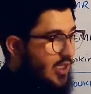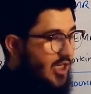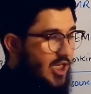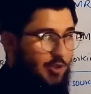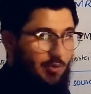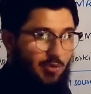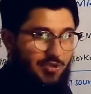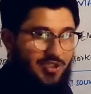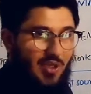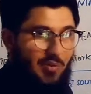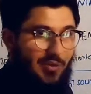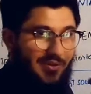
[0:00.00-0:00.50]

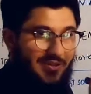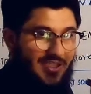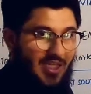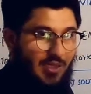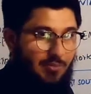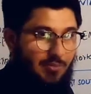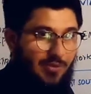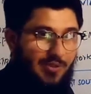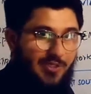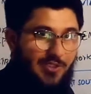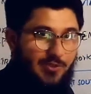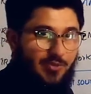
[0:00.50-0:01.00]
in which our
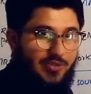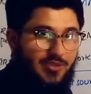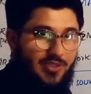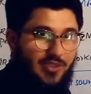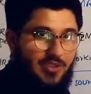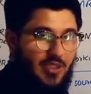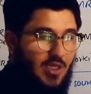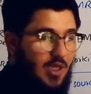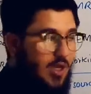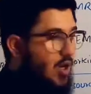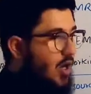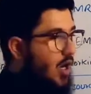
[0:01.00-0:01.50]
sample is
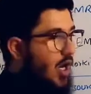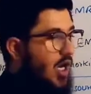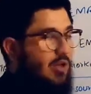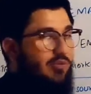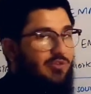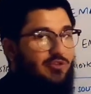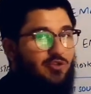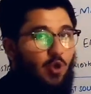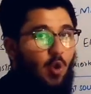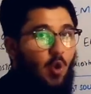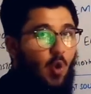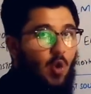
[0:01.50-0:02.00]
present or
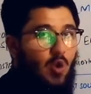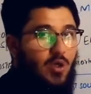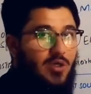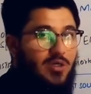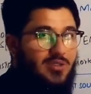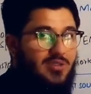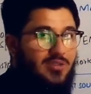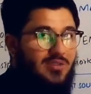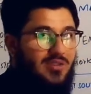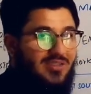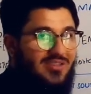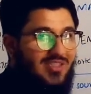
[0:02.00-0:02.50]
which
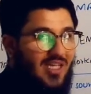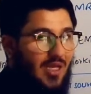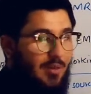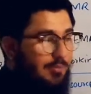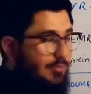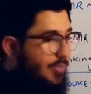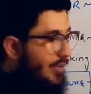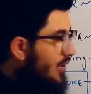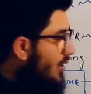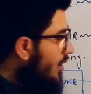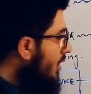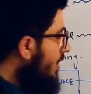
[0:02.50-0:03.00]
holds the
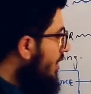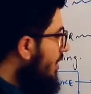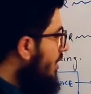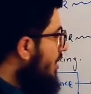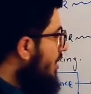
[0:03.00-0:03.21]
sample.